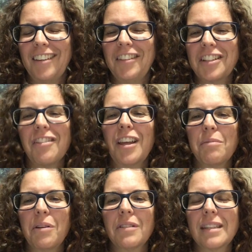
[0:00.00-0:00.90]
I want to try
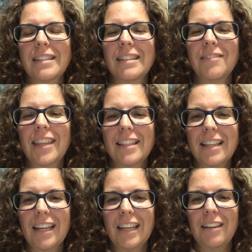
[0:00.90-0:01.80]
the process and see what
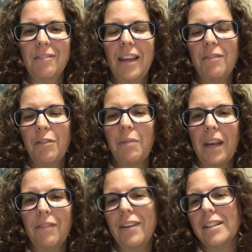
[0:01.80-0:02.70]
that's like, and if and
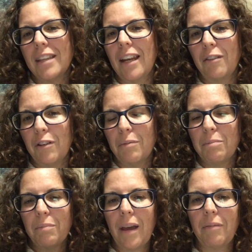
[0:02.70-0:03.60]
when I finish that, I
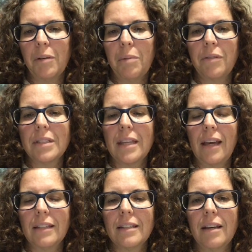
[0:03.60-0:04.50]
will post
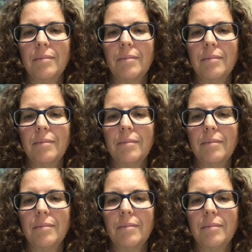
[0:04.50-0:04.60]
that